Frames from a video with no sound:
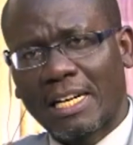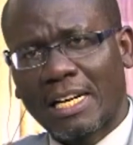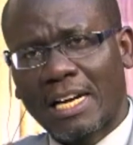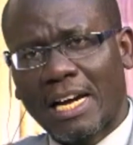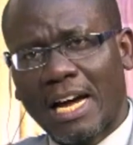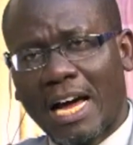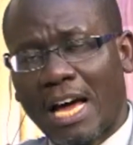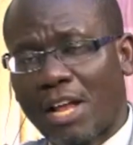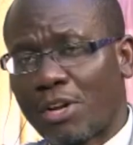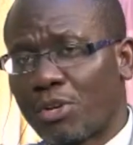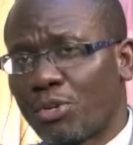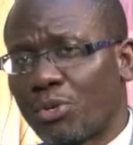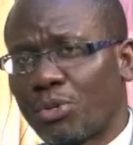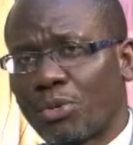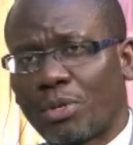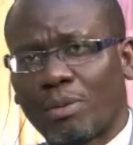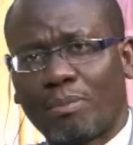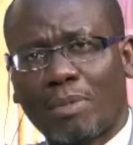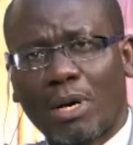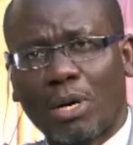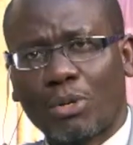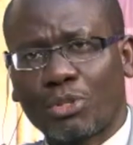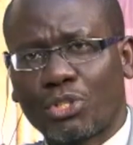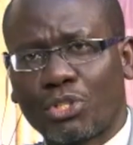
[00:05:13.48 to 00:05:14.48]
I don't know
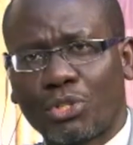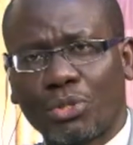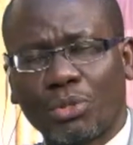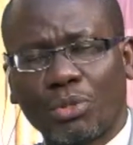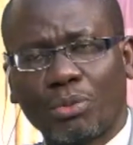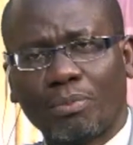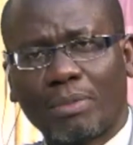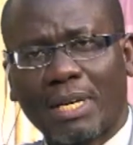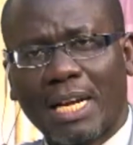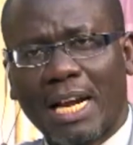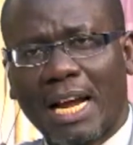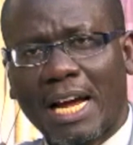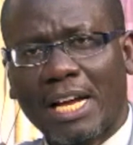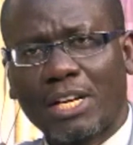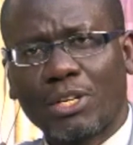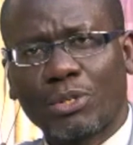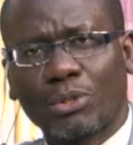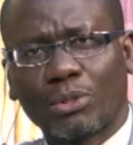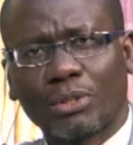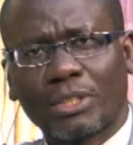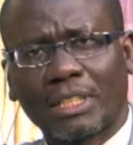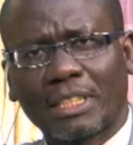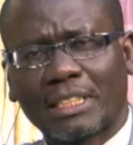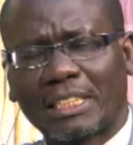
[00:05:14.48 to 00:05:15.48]
about you, but I
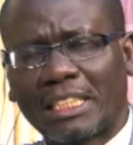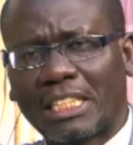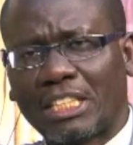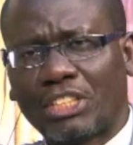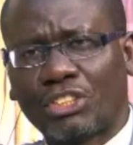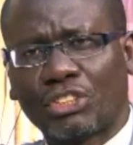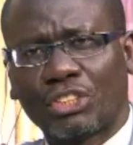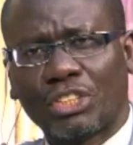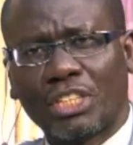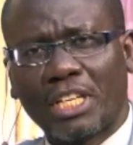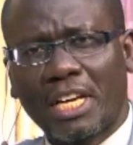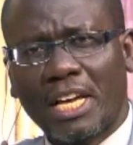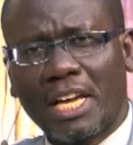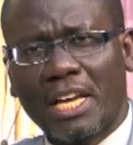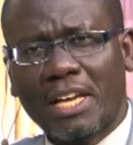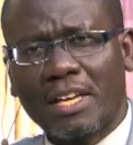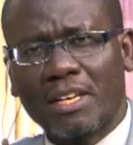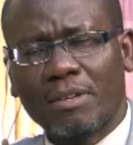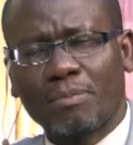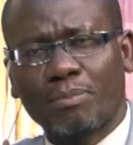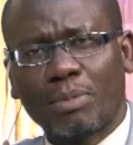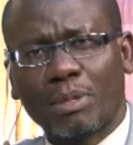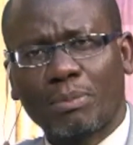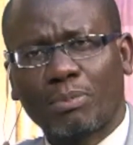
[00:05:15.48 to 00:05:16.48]
know that each
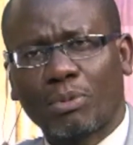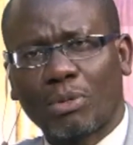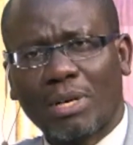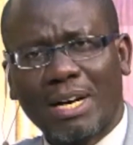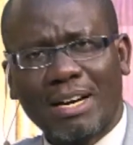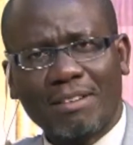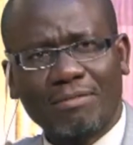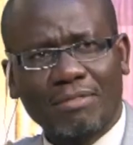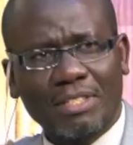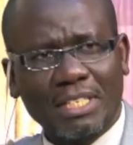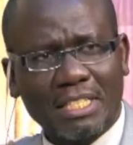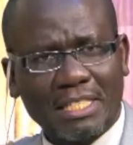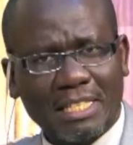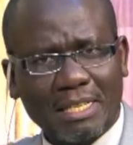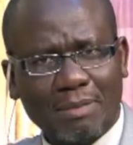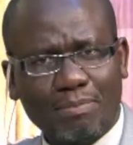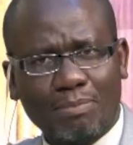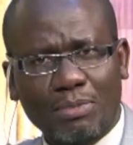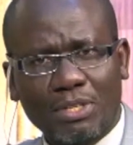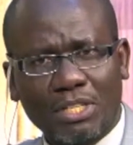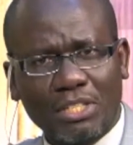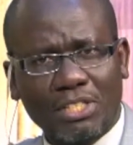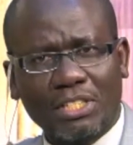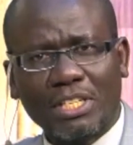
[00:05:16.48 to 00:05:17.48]
day people have the
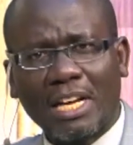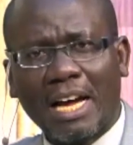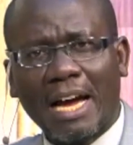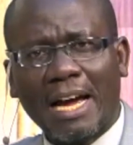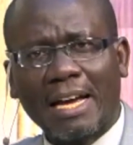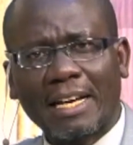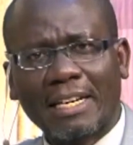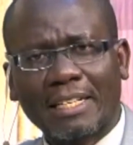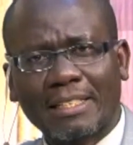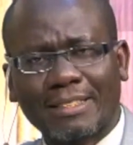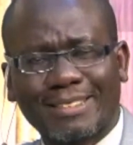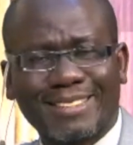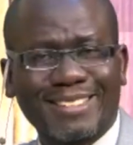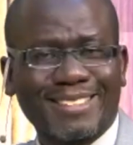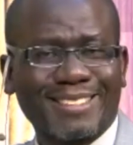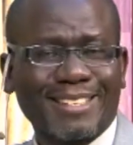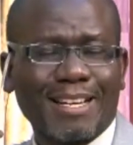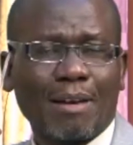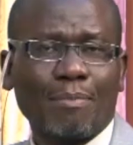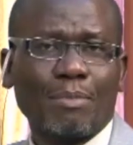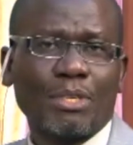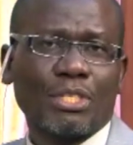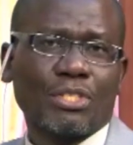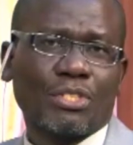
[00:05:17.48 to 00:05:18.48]
deep desire, as the
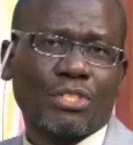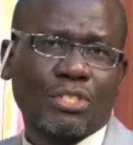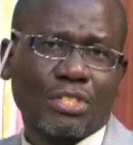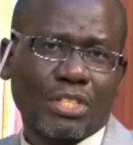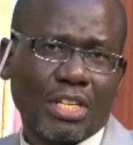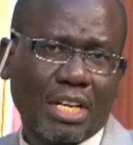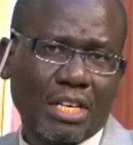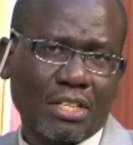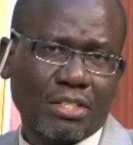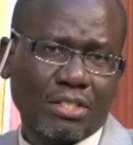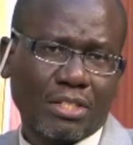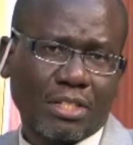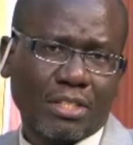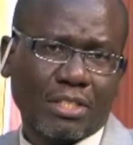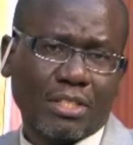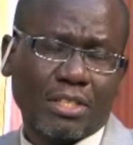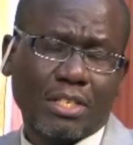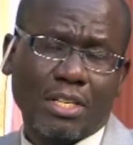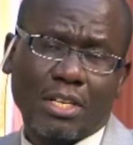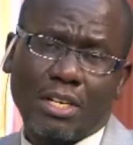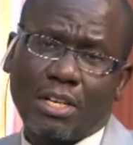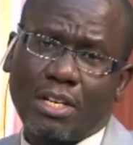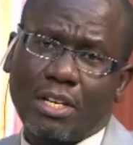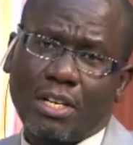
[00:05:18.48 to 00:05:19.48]
psalmist says, that
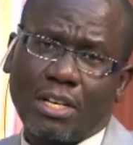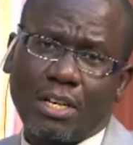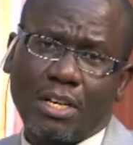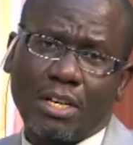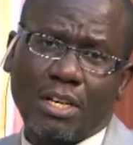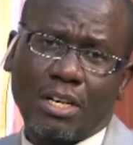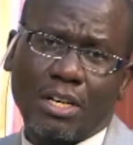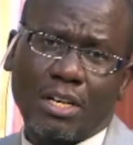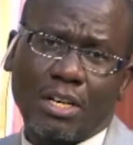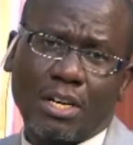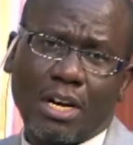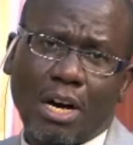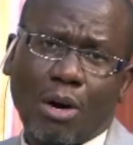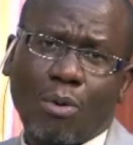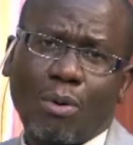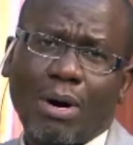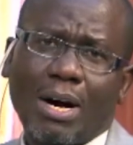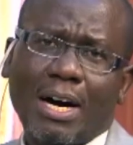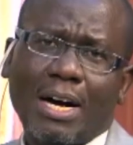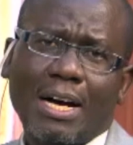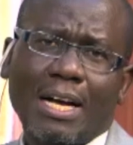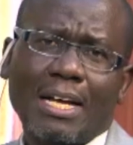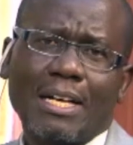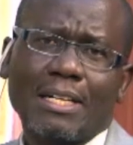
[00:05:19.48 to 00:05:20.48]

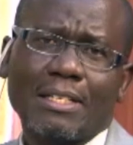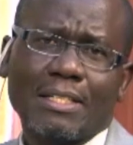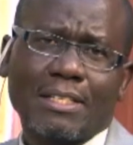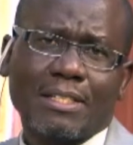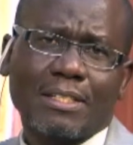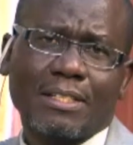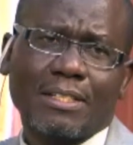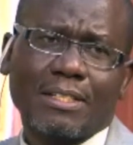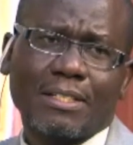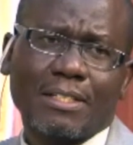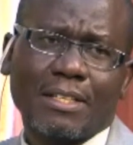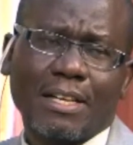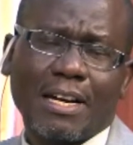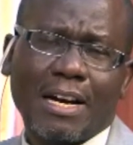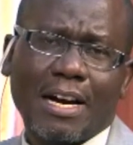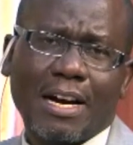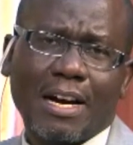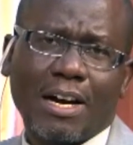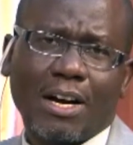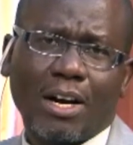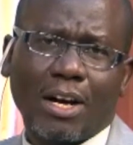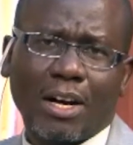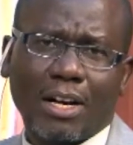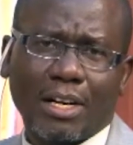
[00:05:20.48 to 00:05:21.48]
our hearts
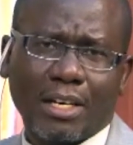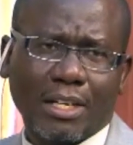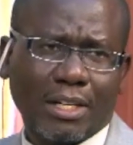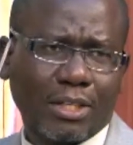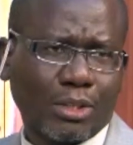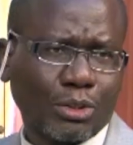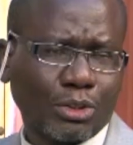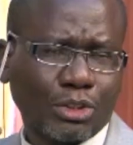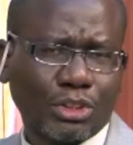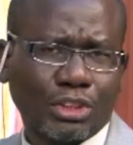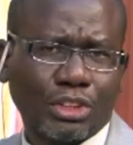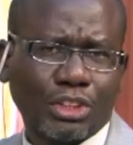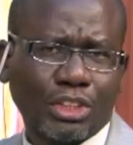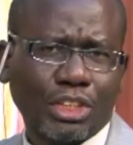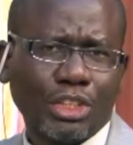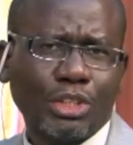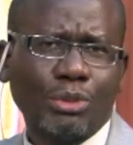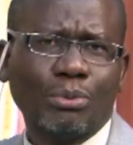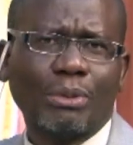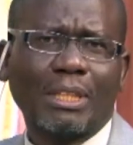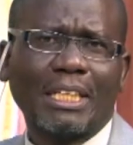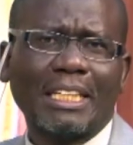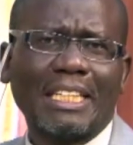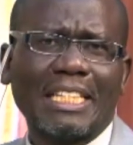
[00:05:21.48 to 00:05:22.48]

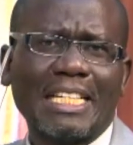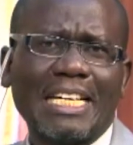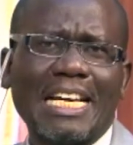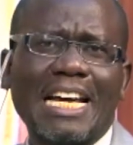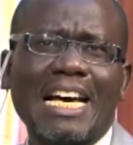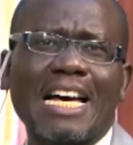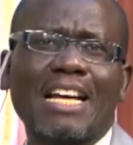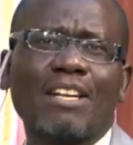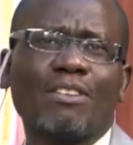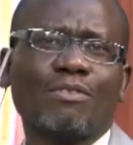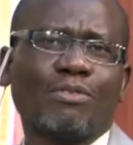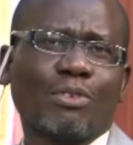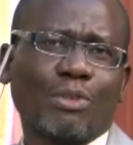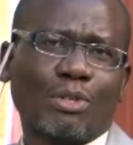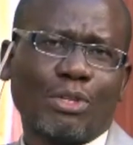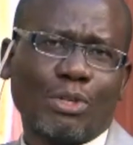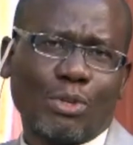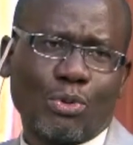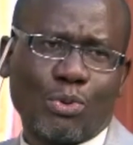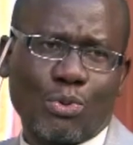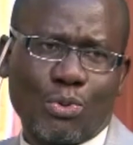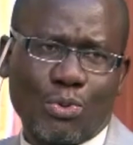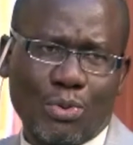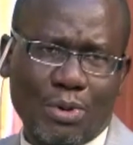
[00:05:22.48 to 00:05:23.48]
continually yearn for the
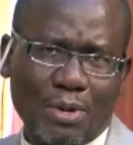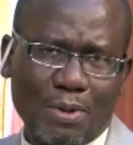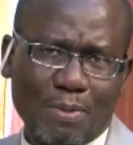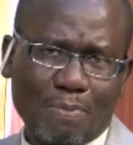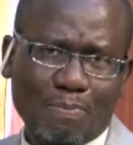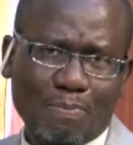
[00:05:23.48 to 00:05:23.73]
Lord.